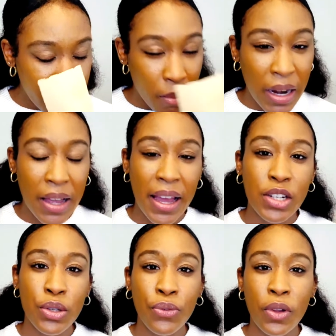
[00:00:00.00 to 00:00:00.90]
But I
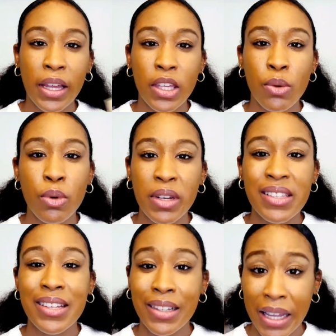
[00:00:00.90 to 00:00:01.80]
do feel like you will
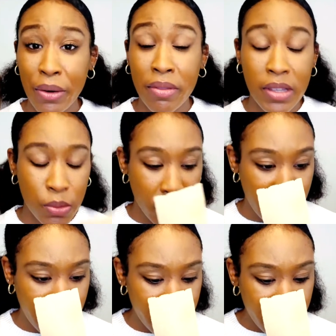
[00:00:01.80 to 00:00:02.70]
need to layer this
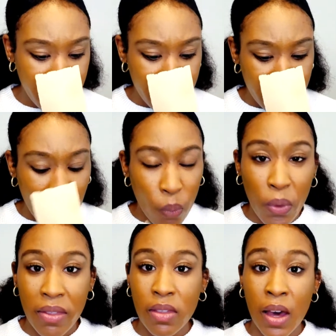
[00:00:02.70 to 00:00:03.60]
one
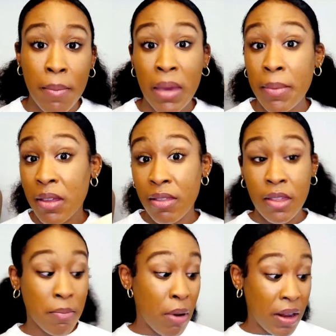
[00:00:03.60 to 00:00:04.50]
with maybe
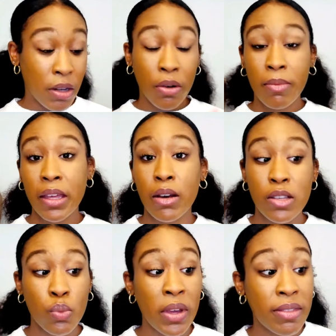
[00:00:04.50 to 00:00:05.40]
the body cream that
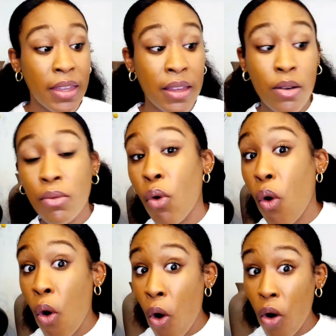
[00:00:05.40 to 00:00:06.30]
goes with it,
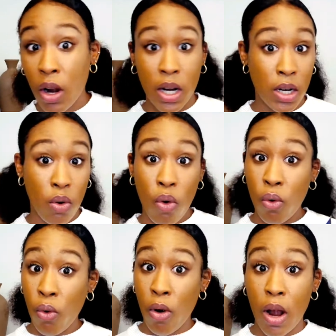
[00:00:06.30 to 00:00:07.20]
or
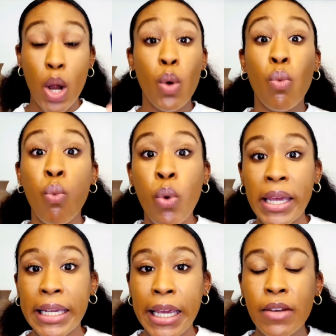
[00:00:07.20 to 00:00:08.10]

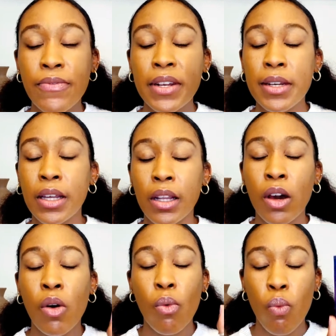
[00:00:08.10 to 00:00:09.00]
Wicked
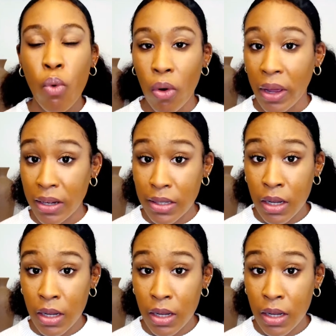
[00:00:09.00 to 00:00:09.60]
Vanilla Wood.